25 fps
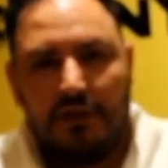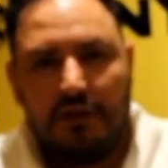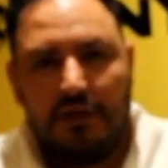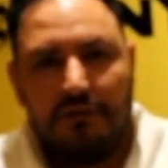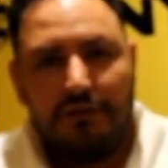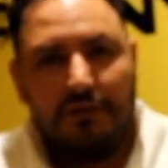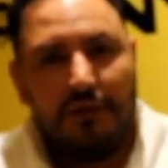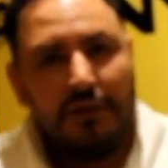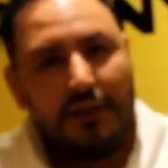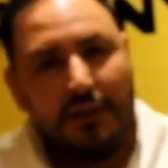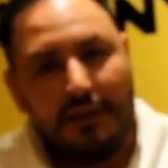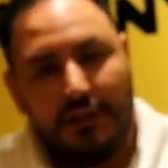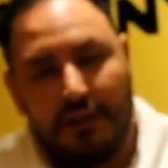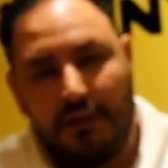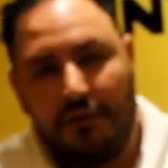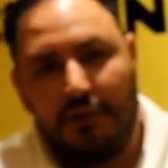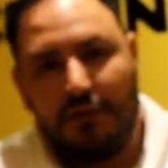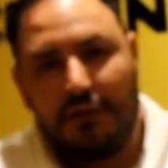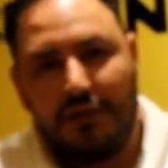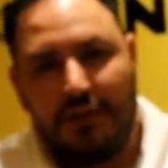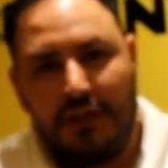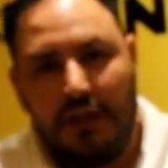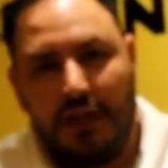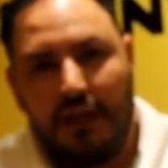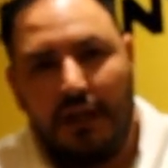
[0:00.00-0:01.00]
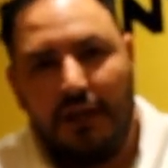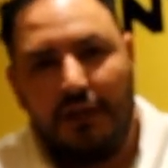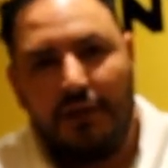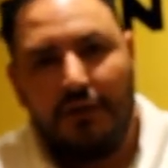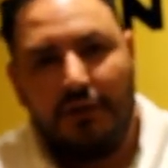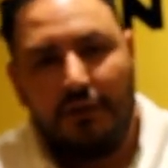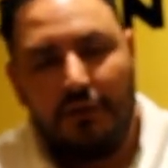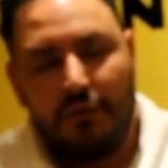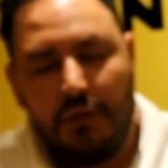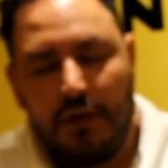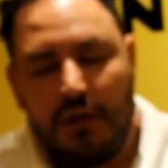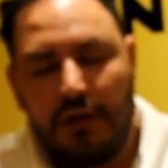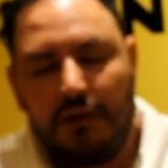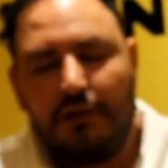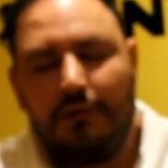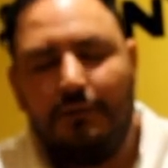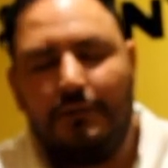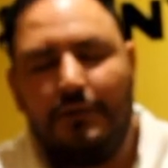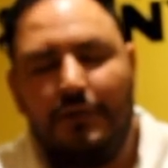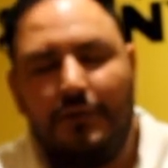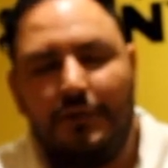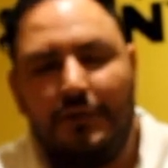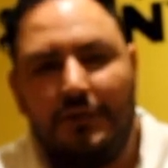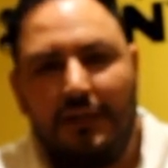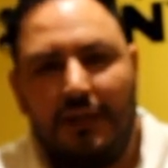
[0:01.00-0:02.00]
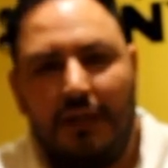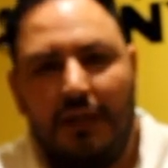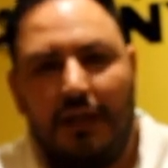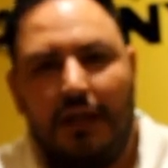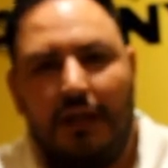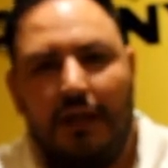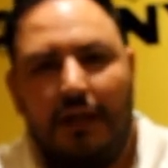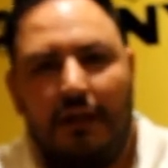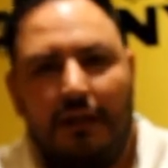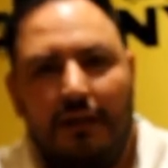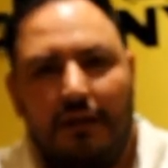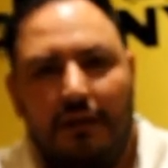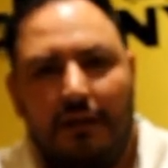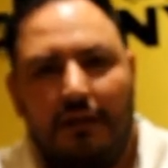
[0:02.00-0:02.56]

So if you decide to stay, you're welcome to stay.